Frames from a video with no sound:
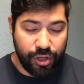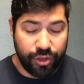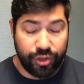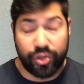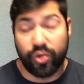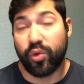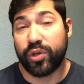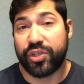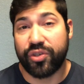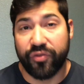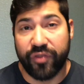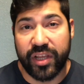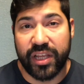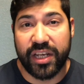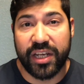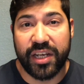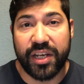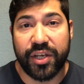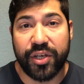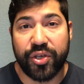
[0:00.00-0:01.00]
So what you
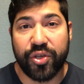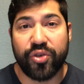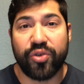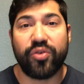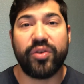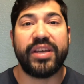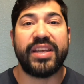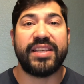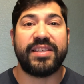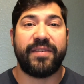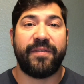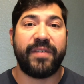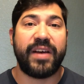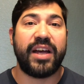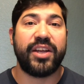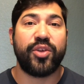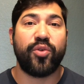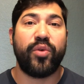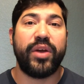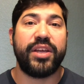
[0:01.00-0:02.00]
really need to do is
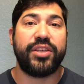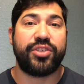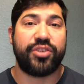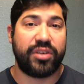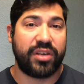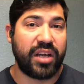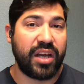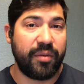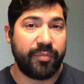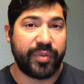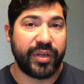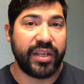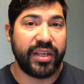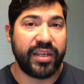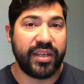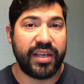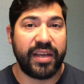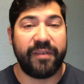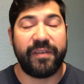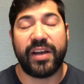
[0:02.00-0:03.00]
evaluate your
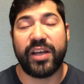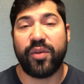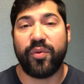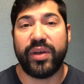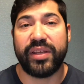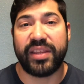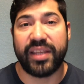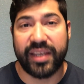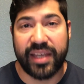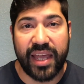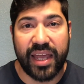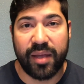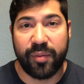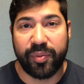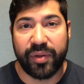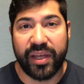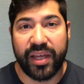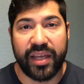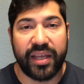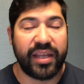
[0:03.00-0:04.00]
company, evaluate the
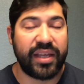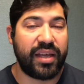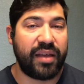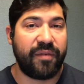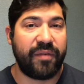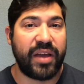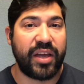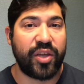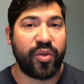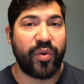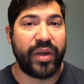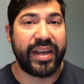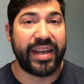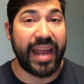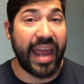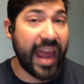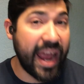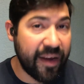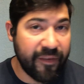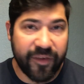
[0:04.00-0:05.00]
gameplay,
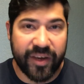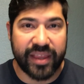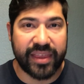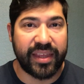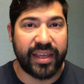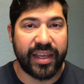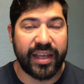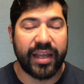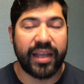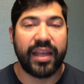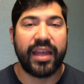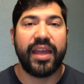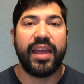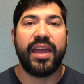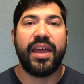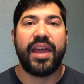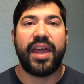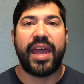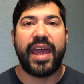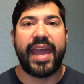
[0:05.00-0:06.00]
evaluate everything,
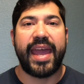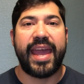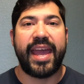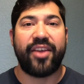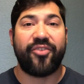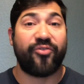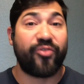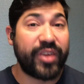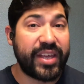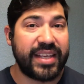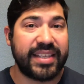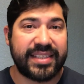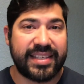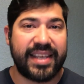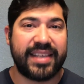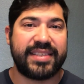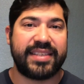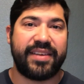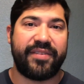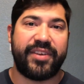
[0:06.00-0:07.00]
and
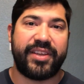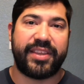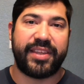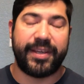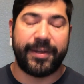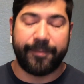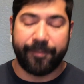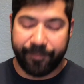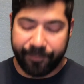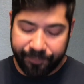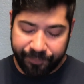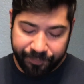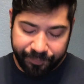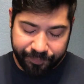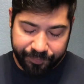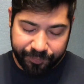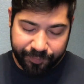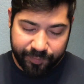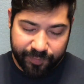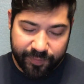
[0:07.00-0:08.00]
reassess everything.
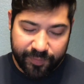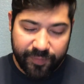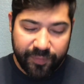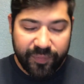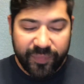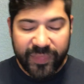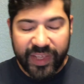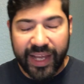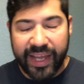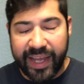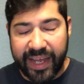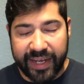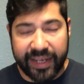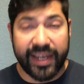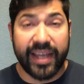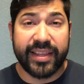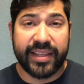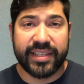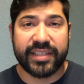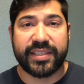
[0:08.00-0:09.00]
And
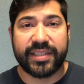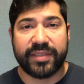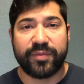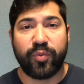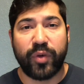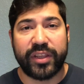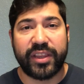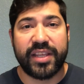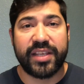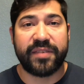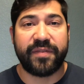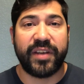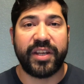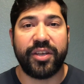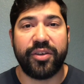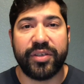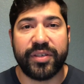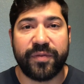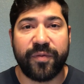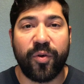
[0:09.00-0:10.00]
again, this is what this
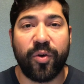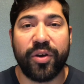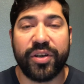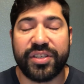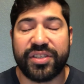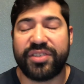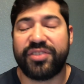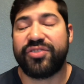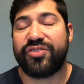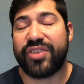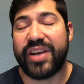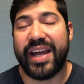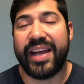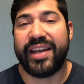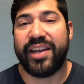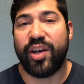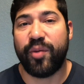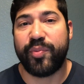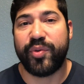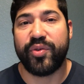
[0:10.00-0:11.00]
video is for, is to try
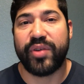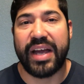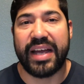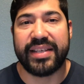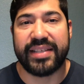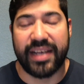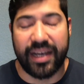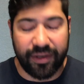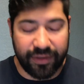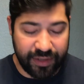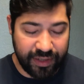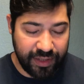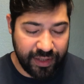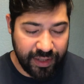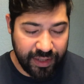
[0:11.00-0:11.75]
and help you guys out.